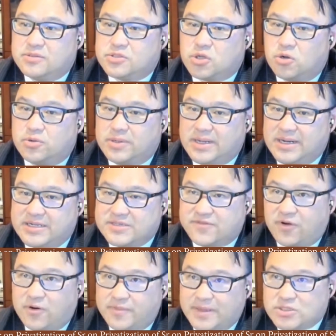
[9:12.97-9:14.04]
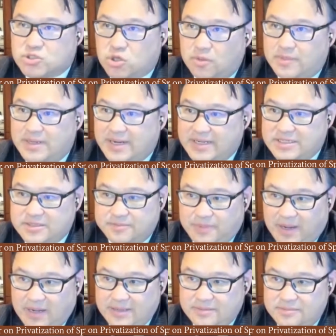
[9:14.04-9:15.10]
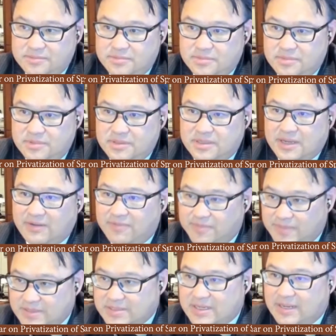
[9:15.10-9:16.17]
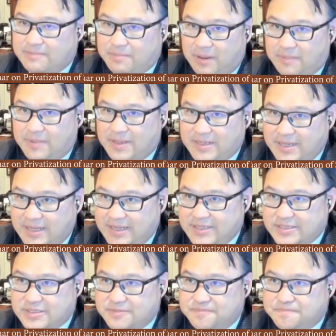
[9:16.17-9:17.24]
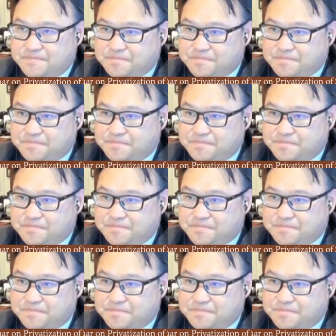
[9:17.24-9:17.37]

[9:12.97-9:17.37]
though it is very much dominated by government and public needs.